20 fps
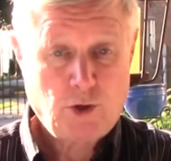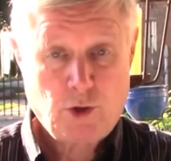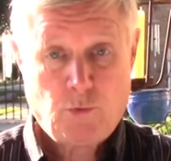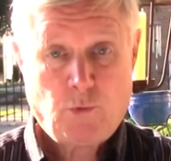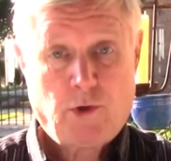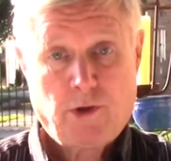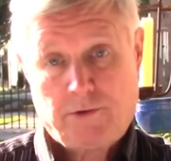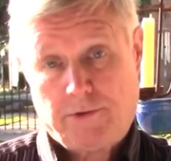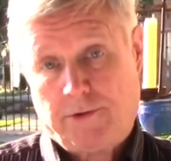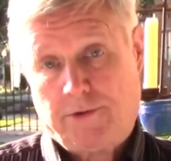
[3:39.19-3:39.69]

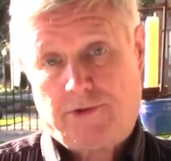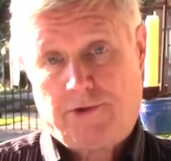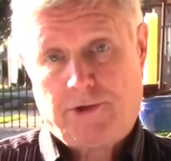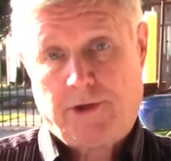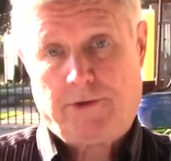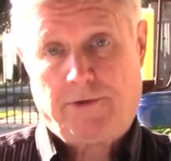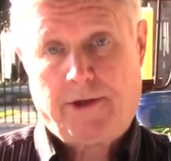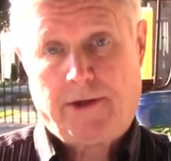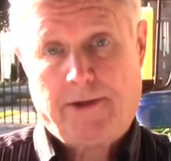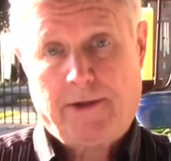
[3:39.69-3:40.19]
You will
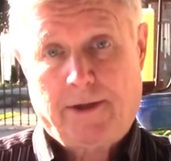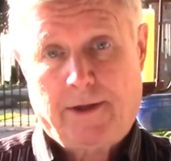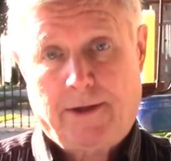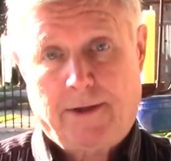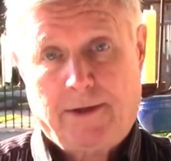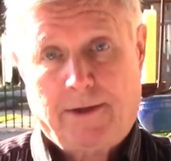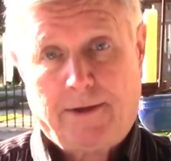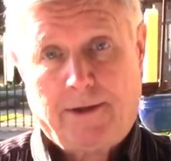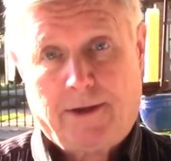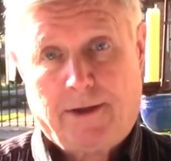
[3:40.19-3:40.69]
see
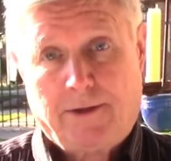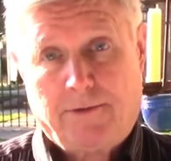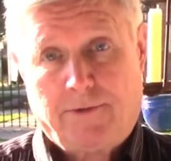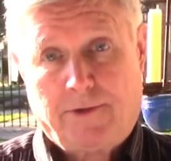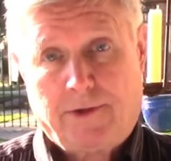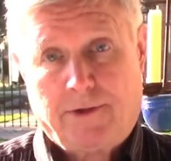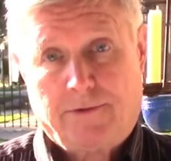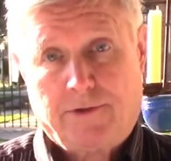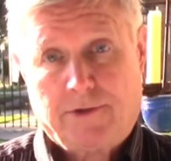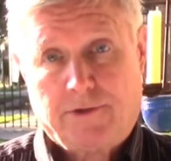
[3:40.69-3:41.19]

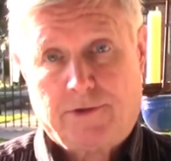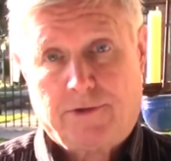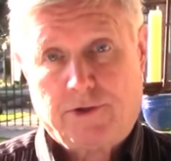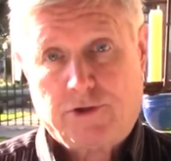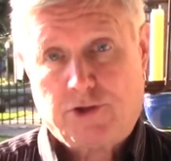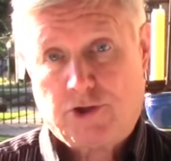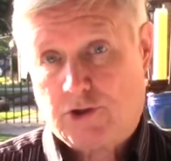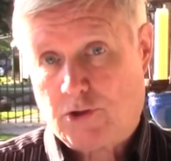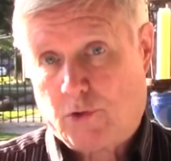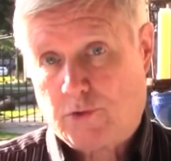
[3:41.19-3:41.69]

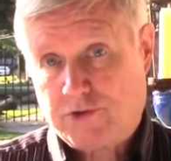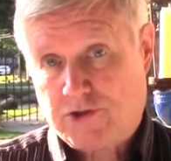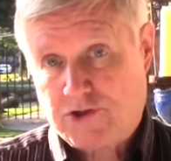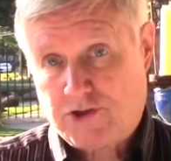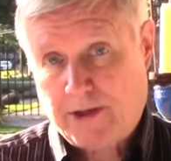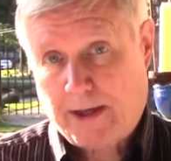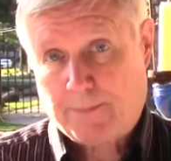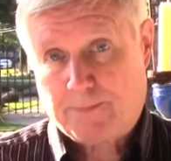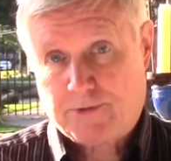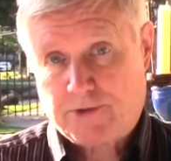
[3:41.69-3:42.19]
the stone
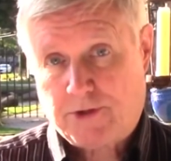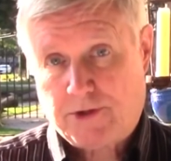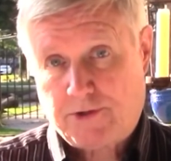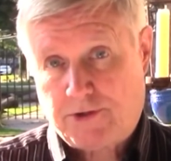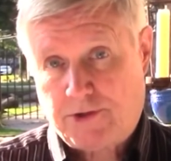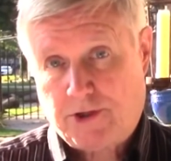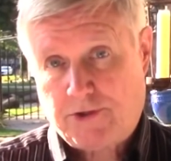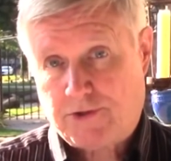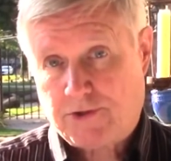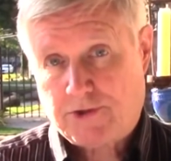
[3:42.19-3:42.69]
steps
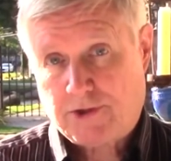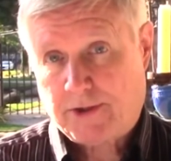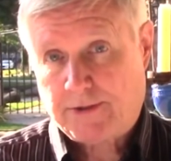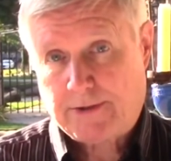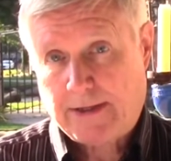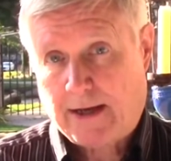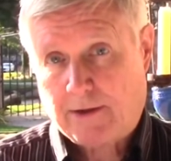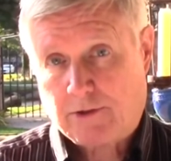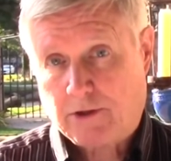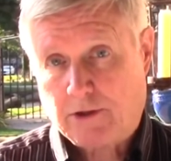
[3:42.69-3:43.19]
that Jesus
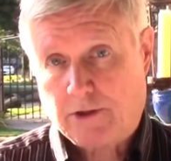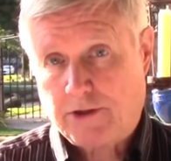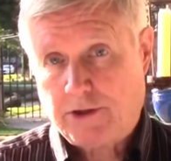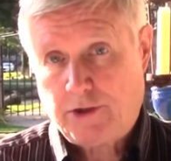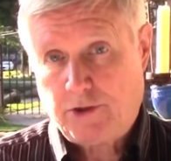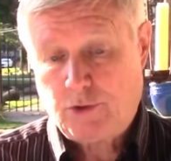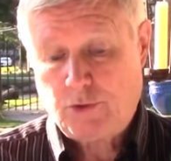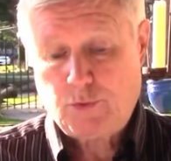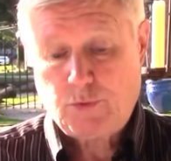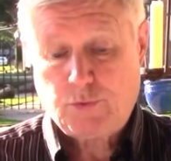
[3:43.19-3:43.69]
undoubtedly
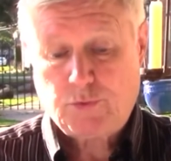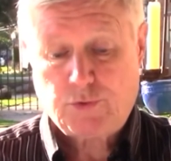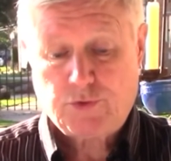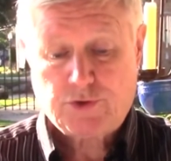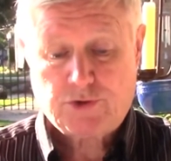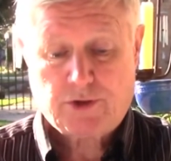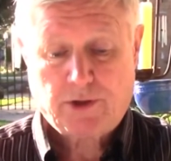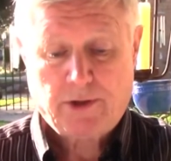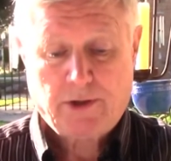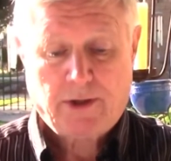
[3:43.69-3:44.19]

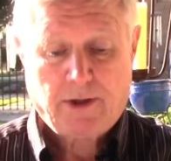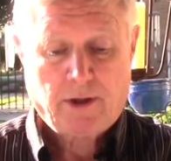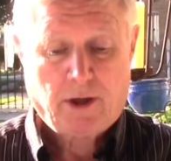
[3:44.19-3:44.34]
used